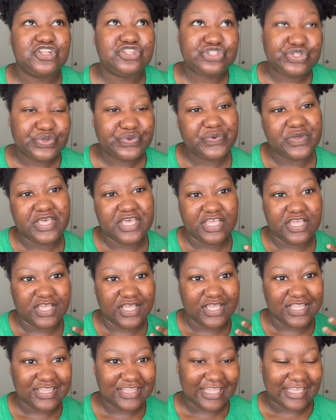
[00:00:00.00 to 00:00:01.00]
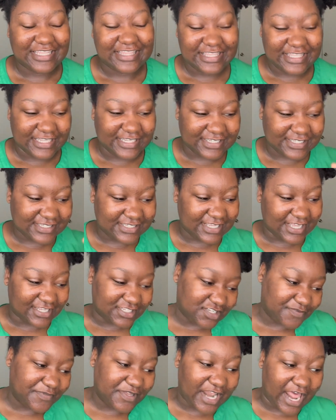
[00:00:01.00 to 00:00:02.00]
doing like this
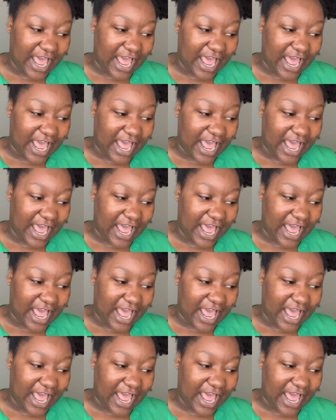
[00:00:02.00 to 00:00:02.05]
intimate